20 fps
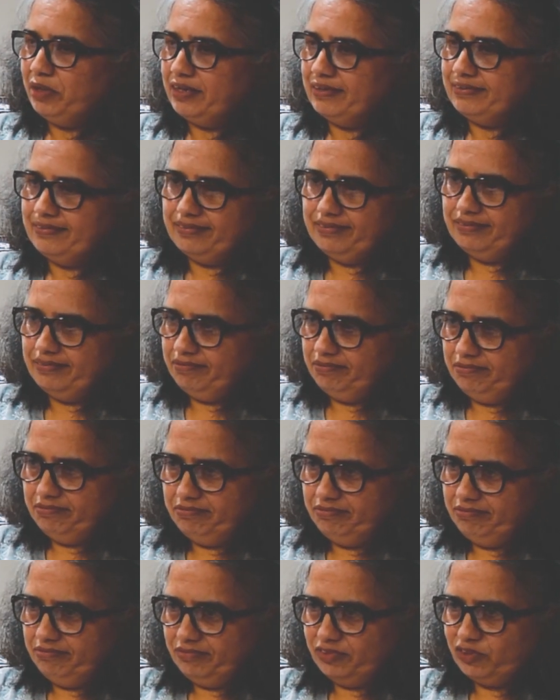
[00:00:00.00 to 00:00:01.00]
Because
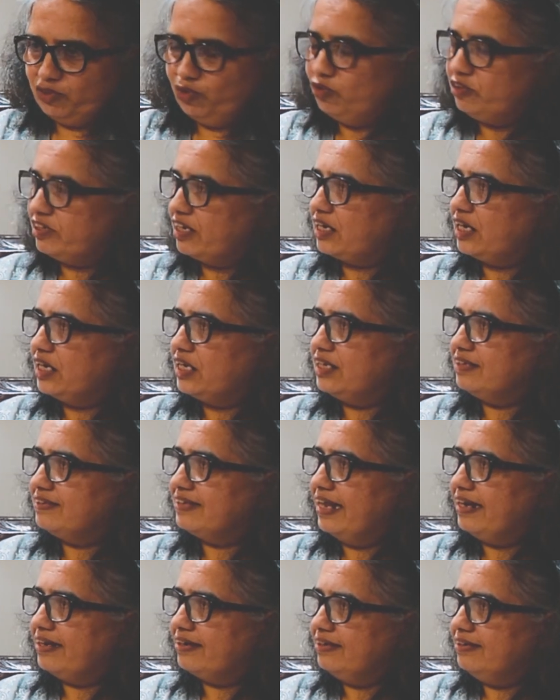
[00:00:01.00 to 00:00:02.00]
schools are
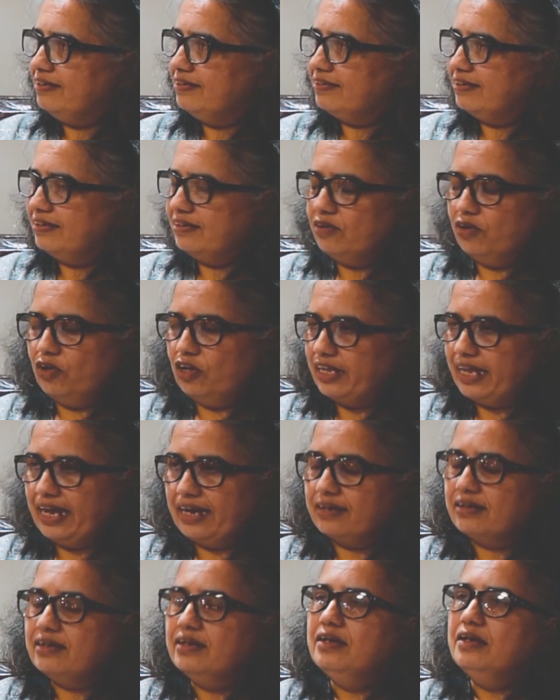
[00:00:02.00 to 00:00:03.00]
cutting salaries and all
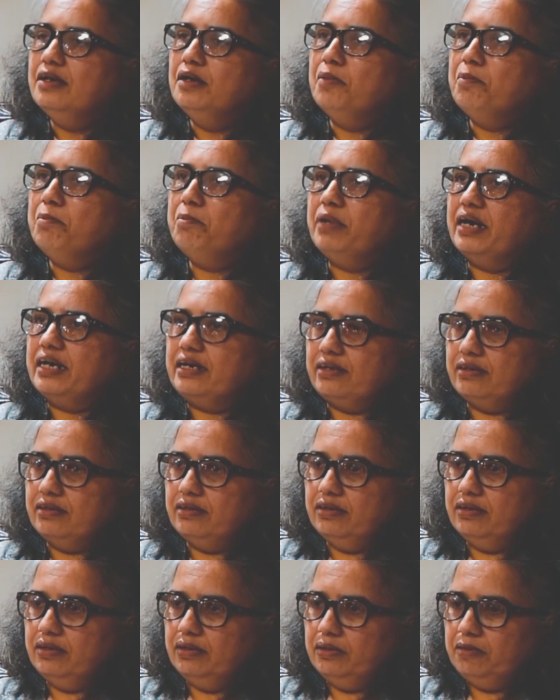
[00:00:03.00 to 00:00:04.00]
that. But
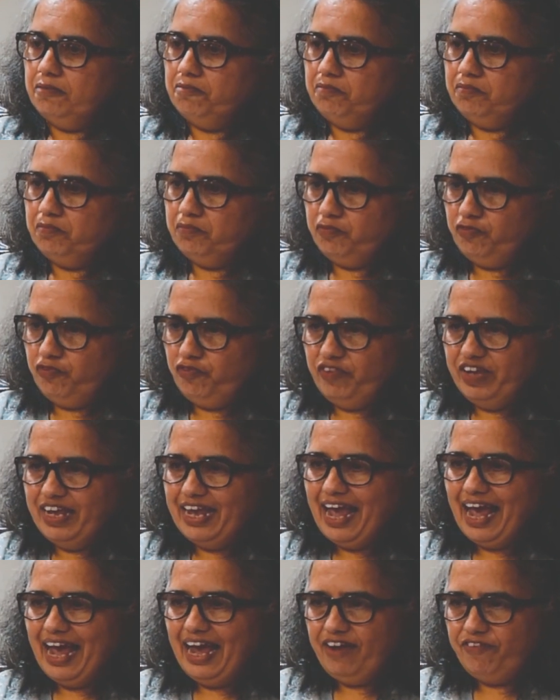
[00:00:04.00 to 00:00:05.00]

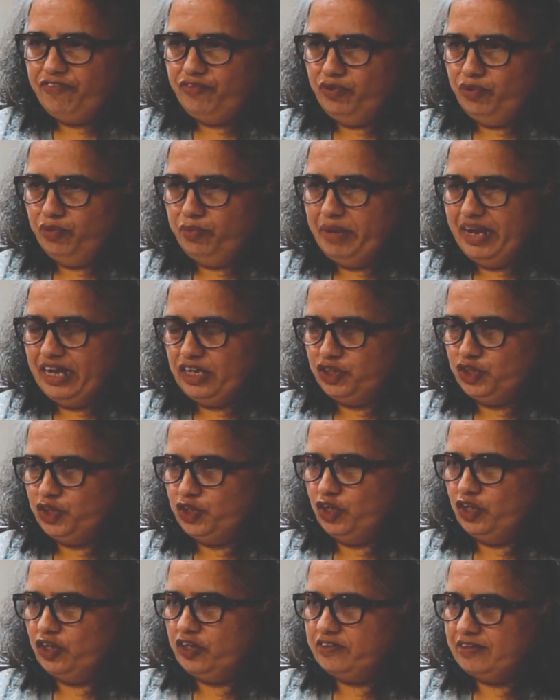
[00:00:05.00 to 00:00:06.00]
we have to make
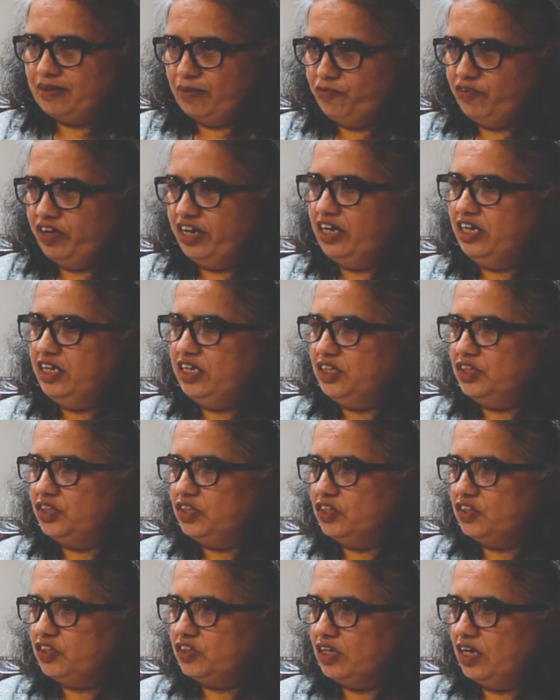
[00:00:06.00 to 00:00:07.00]
sure somewhere
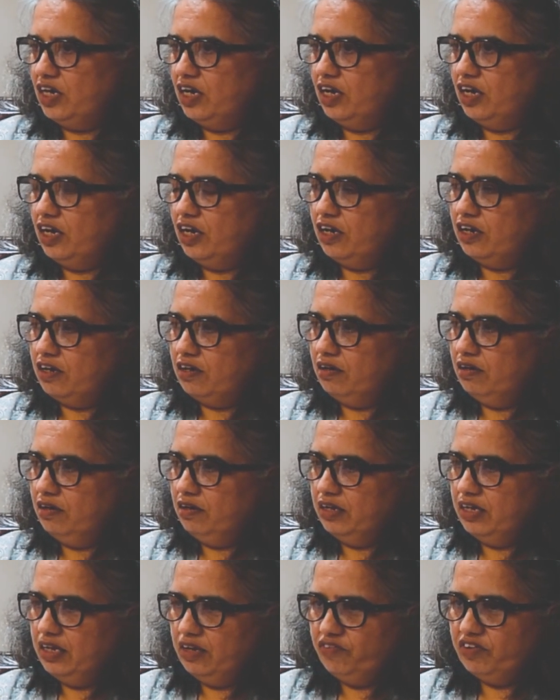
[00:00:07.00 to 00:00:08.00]
teachers
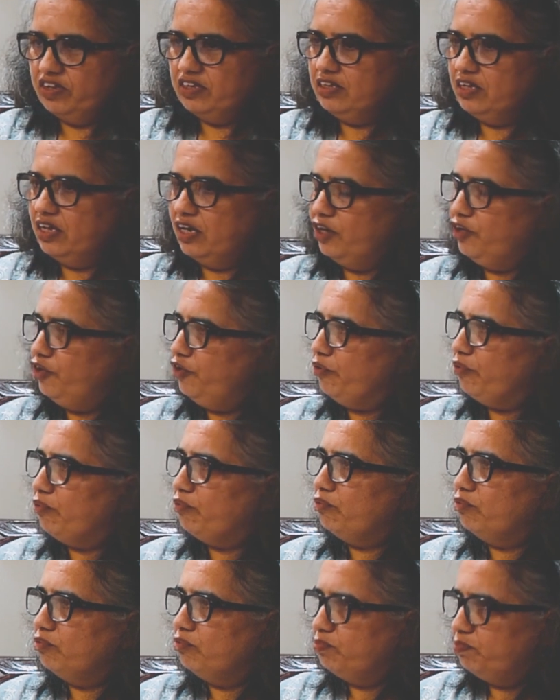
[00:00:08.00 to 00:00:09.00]
are given their
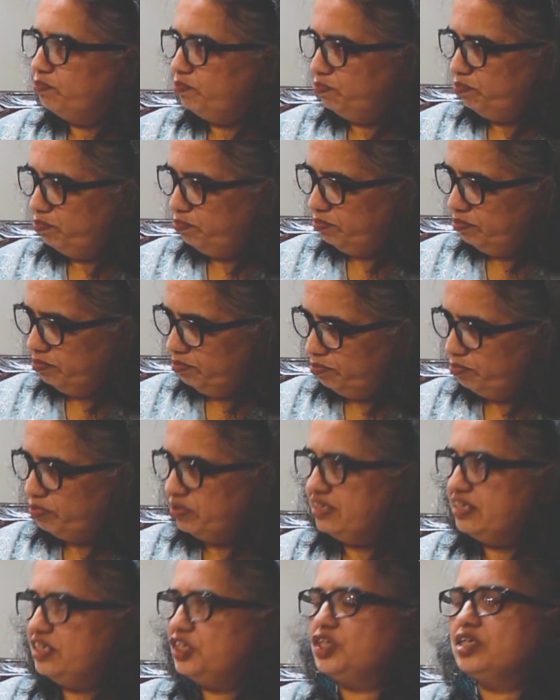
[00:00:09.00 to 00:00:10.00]
due
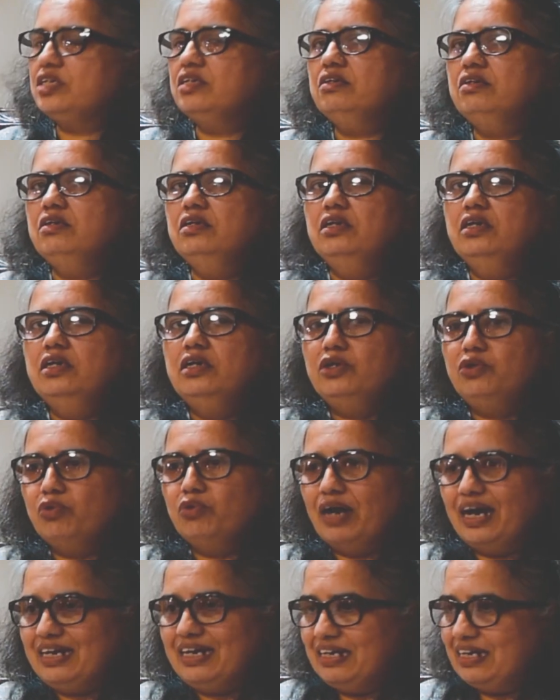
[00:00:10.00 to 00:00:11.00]
position
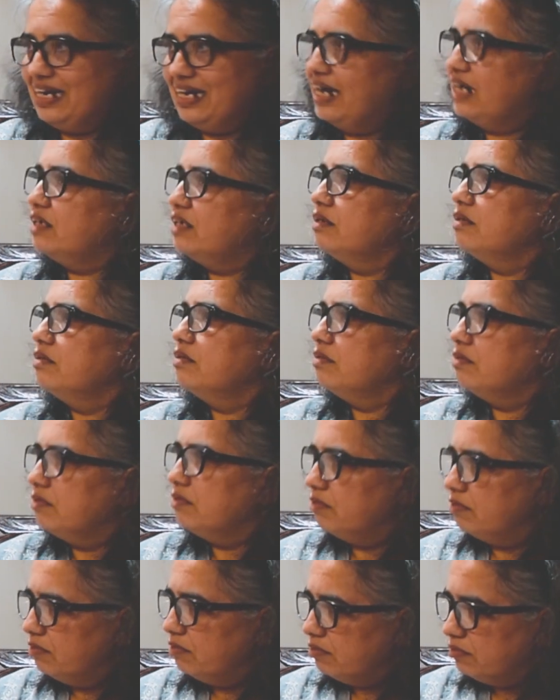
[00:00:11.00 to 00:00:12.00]
to attract
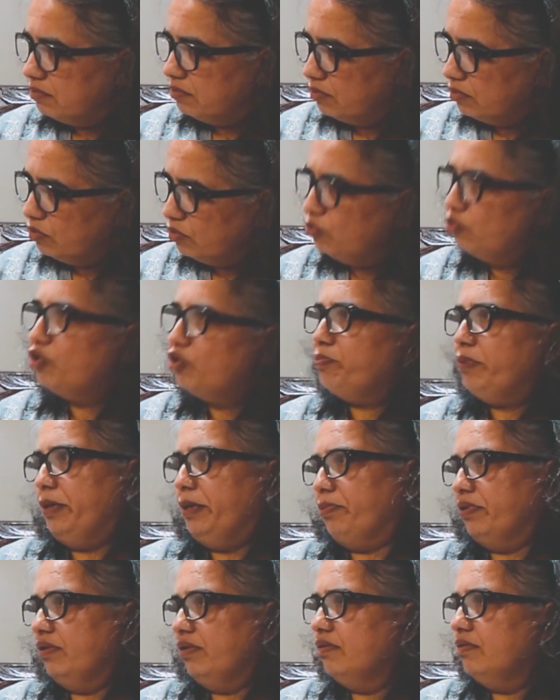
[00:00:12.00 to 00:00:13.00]
good
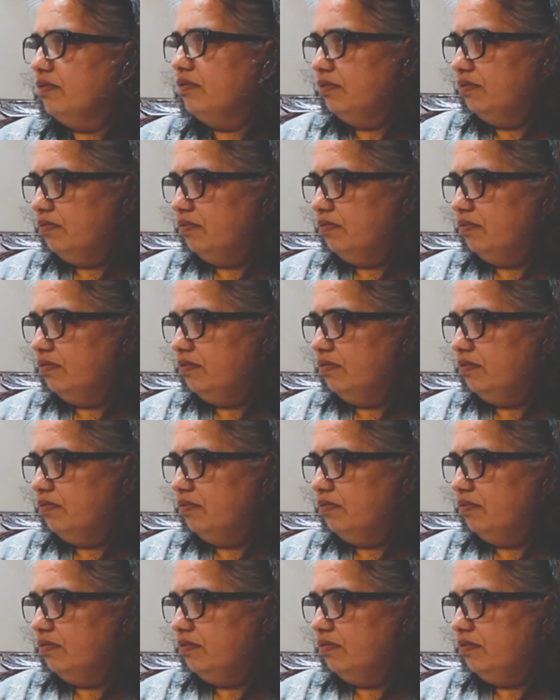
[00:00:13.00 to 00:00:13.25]
people.